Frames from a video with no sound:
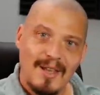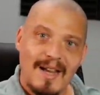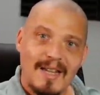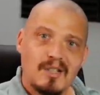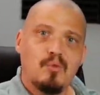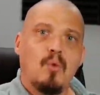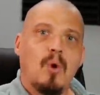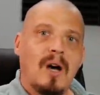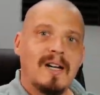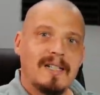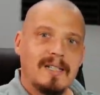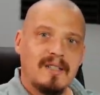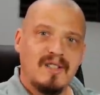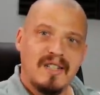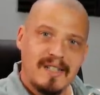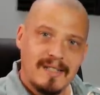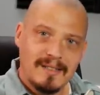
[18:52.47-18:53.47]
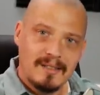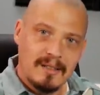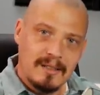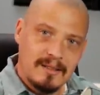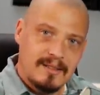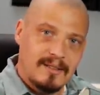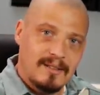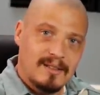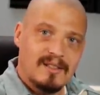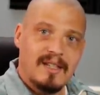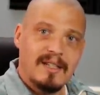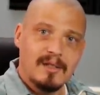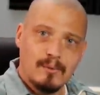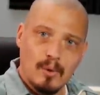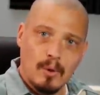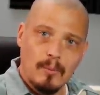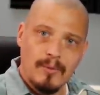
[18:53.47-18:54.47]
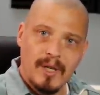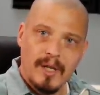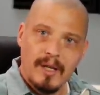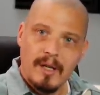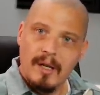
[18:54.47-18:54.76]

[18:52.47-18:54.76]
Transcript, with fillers: That's why Linux is successful.